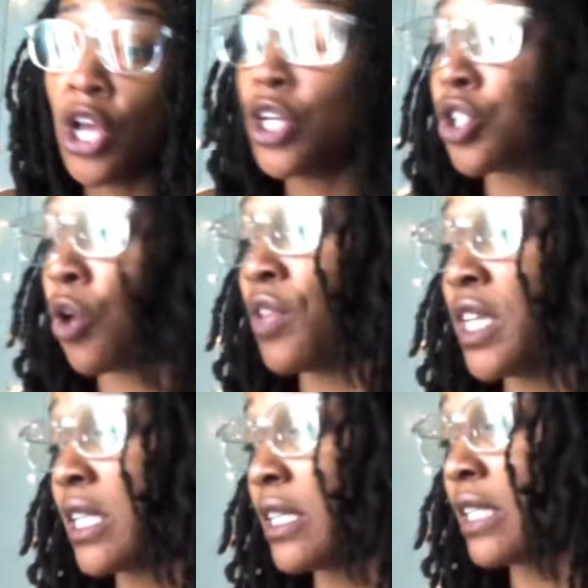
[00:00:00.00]
So,
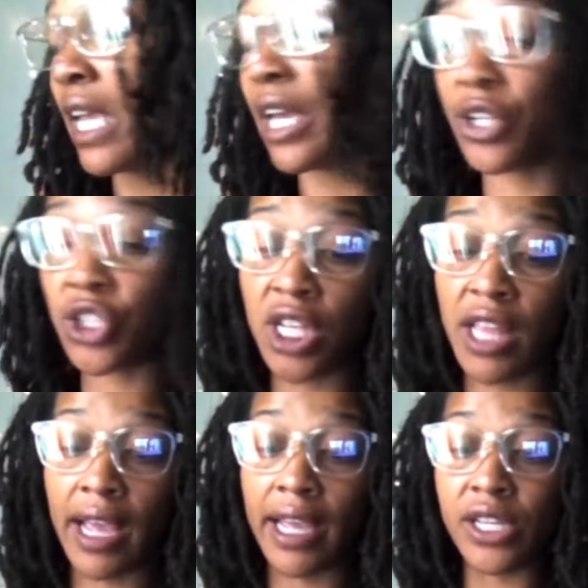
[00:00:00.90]
this is the energy
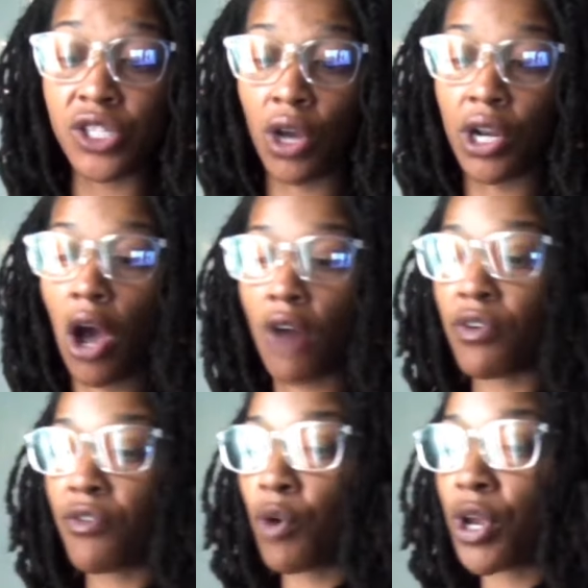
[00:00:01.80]
that is on
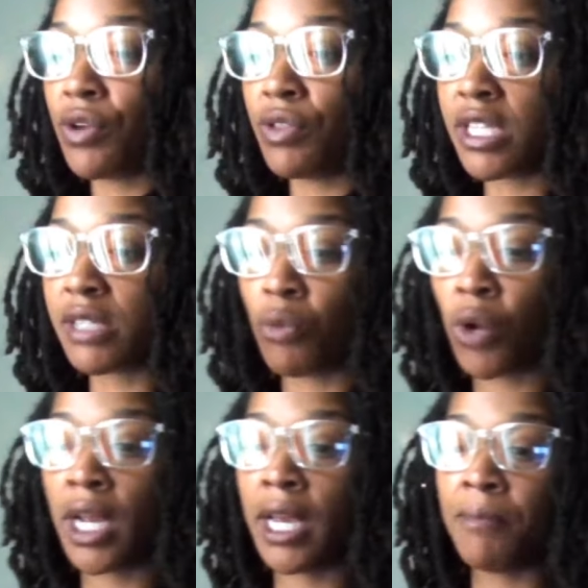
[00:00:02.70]
offer for you this
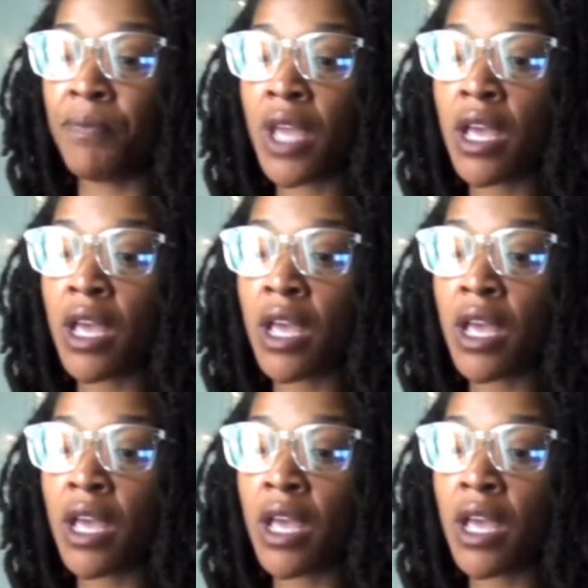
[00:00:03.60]
morning.